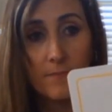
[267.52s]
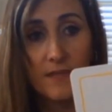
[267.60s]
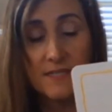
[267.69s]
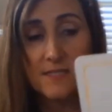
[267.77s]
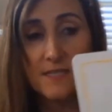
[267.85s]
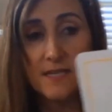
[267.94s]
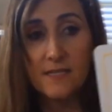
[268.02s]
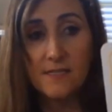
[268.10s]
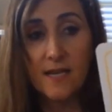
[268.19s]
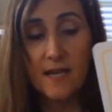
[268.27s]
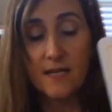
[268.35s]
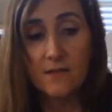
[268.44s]
this
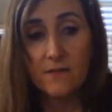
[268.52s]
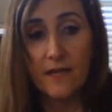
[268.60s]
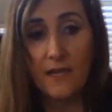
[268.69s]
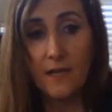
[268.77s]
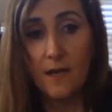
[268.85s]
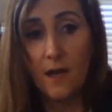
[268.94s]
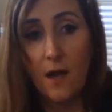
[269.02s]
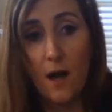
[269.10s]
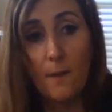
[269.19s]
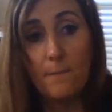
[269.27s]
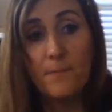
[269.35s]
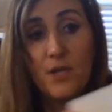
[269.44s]
is technically
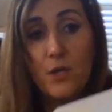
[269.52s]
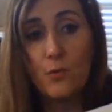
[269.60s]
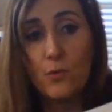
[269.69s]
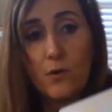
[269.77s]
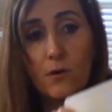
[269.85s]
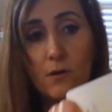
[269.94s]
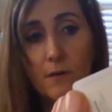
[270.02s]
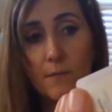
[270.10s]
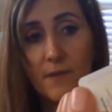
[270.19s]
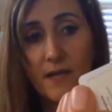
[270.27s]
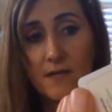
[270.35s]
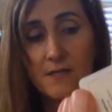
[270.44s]
a
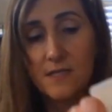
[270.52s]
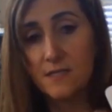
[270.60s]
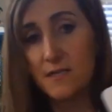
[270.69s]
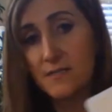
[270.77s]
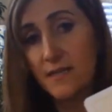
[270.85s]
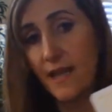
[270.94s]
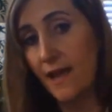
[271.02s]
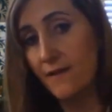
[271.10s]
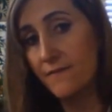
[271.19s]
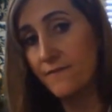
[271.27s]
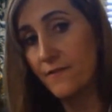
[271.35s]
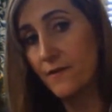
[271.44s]
bugle because it doesn't
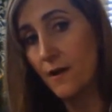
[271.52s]
have,